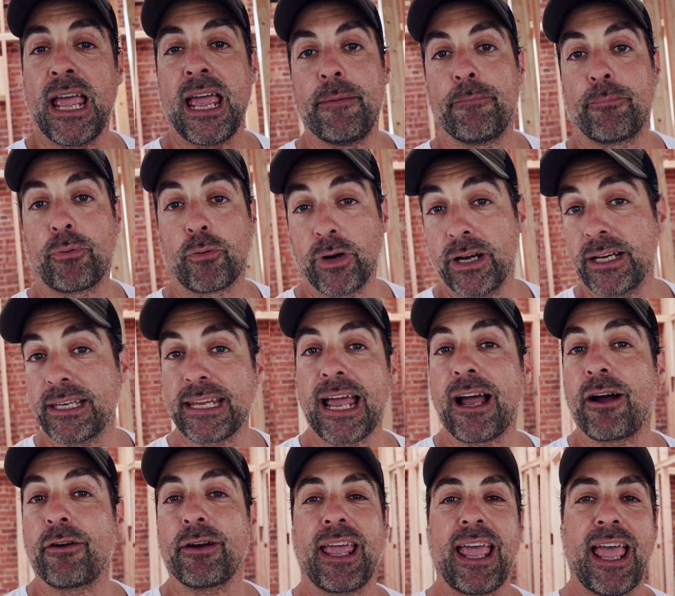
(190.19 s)
and print
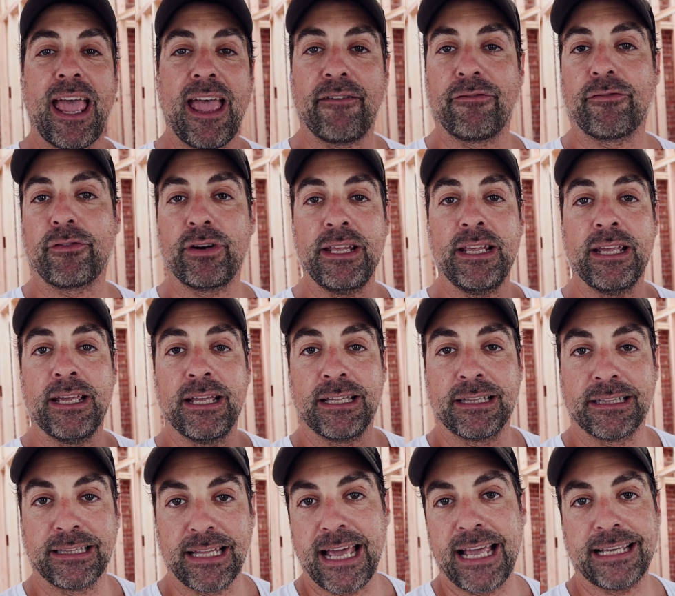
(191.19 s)
out every
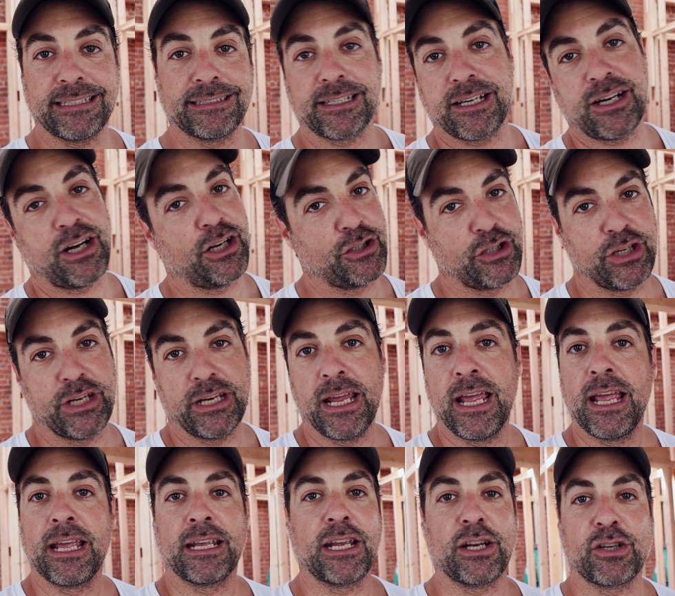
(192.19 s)
last cut sheet.
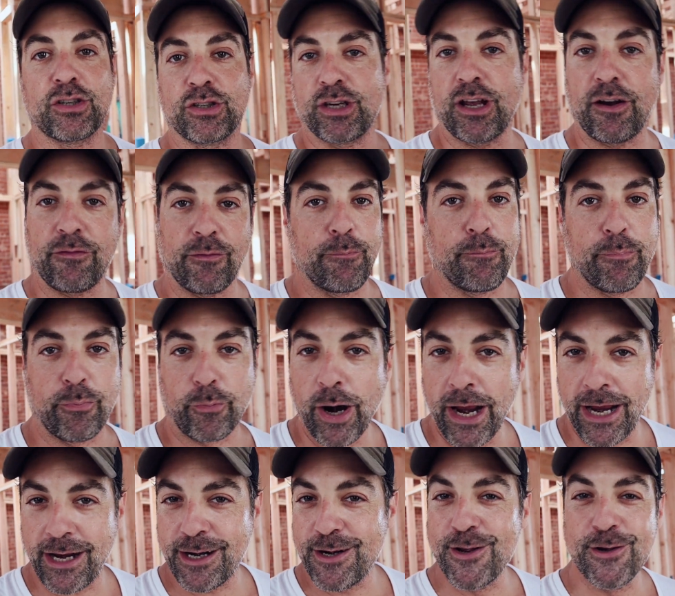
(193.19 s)
Get yourself a
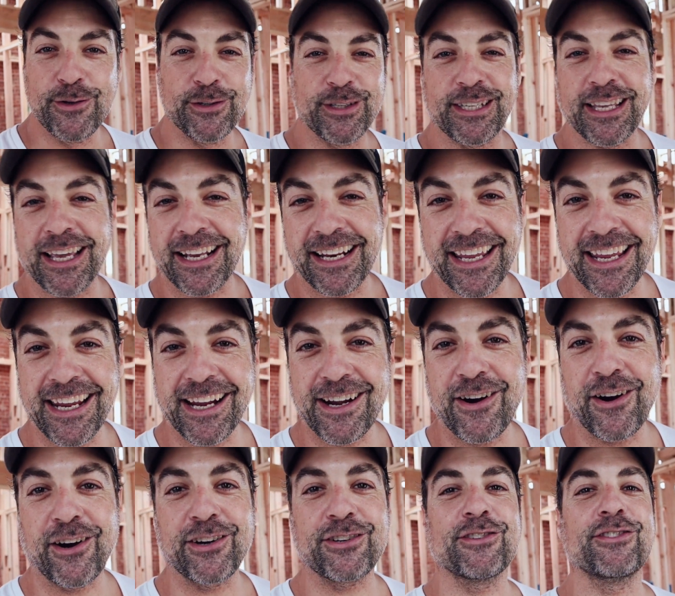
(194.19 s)
brand new set of ink
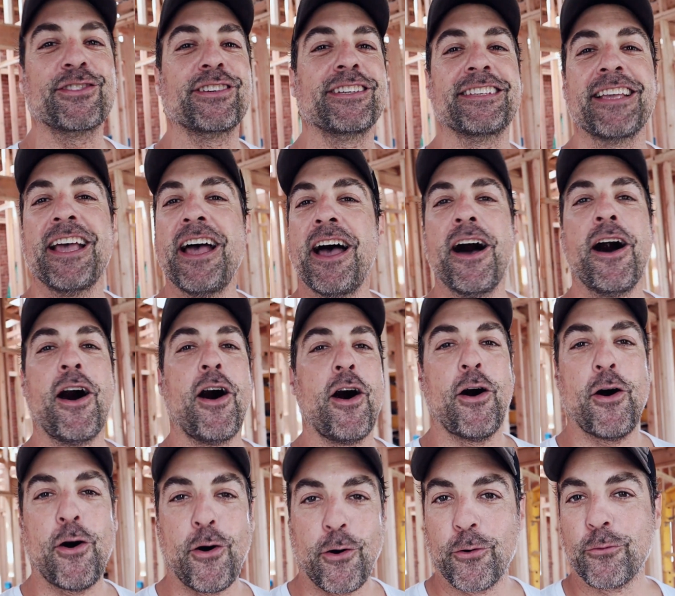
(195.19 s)
cartridges, a
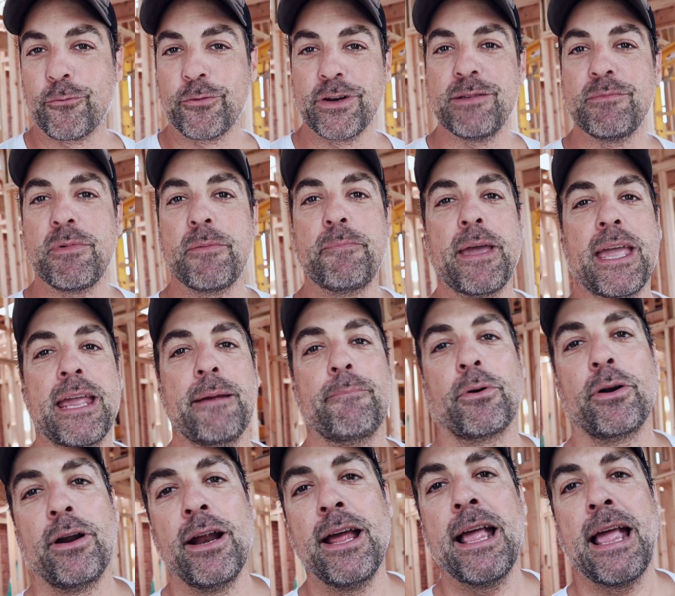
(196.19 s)
whole ream of
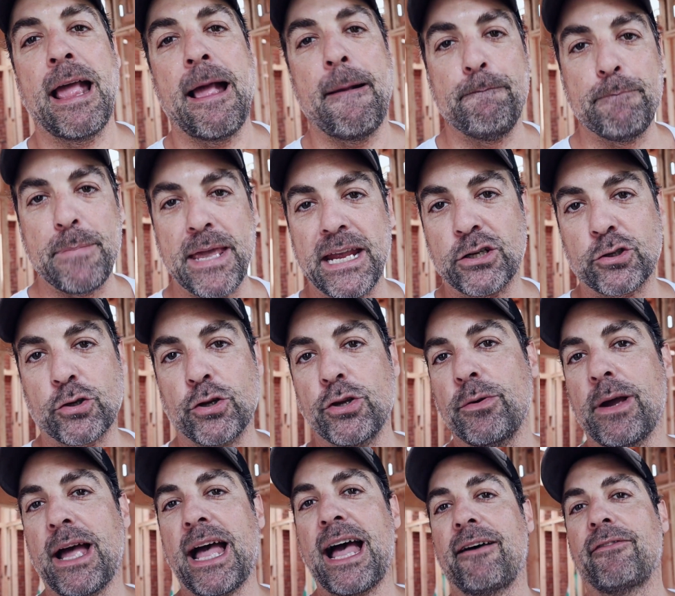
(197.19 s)
paper, and make sure
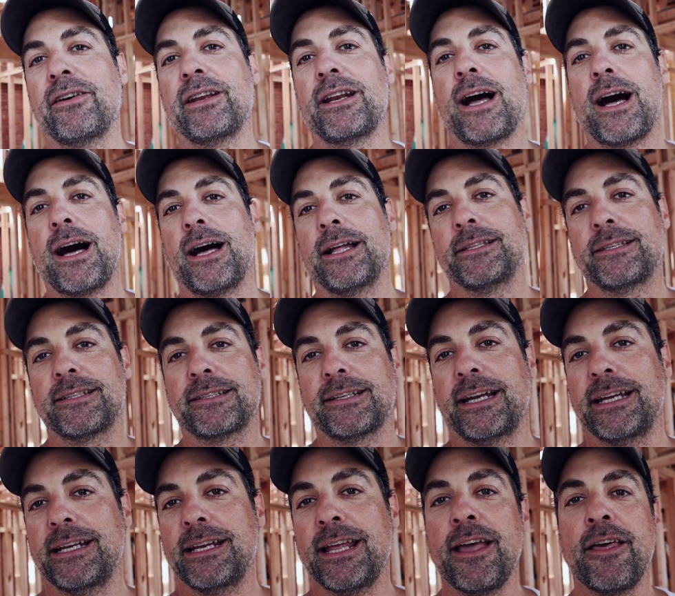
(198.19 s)
you have it on
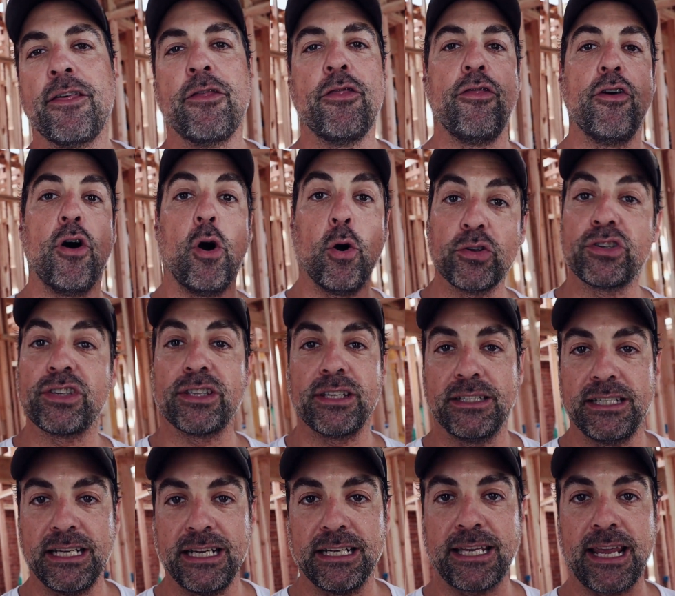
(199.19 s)
site. Those are the
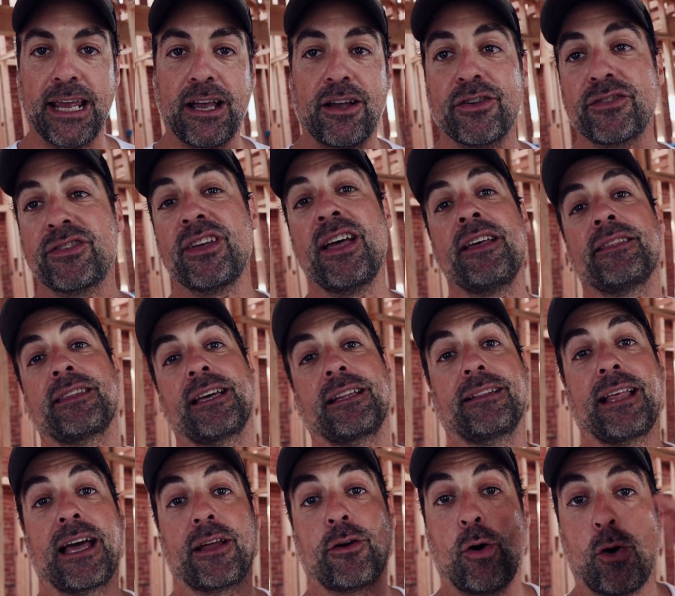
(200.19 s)
details
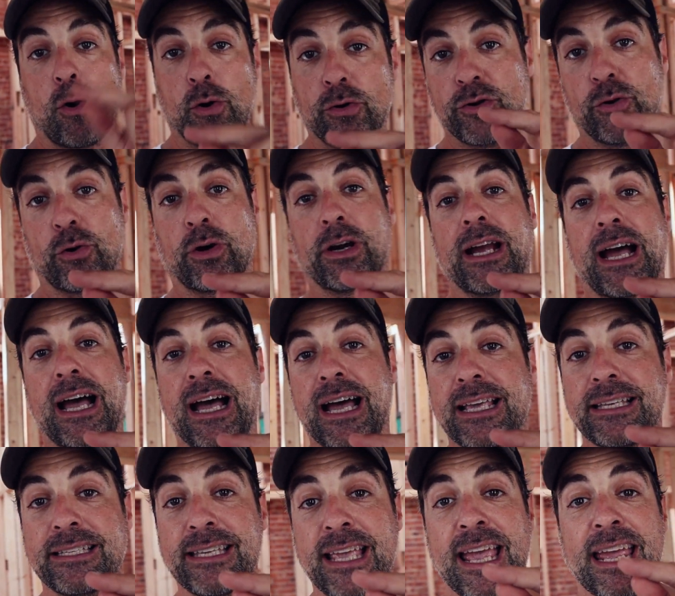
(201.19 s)
that let all your
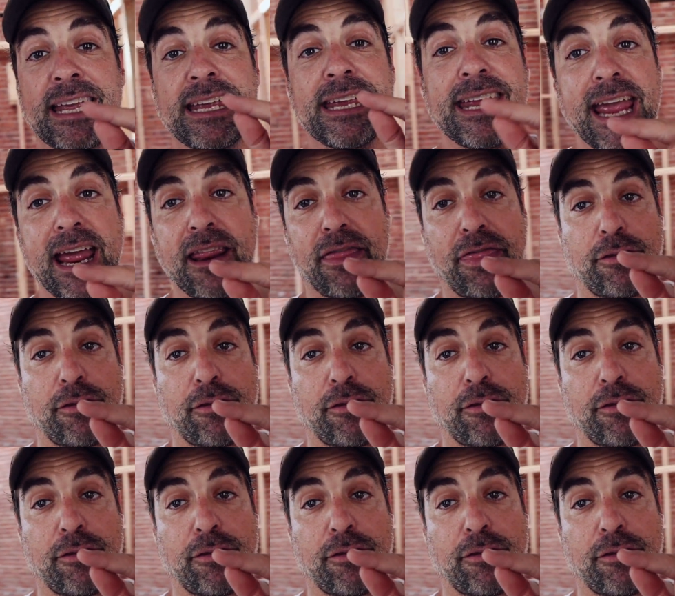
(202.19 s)
guys get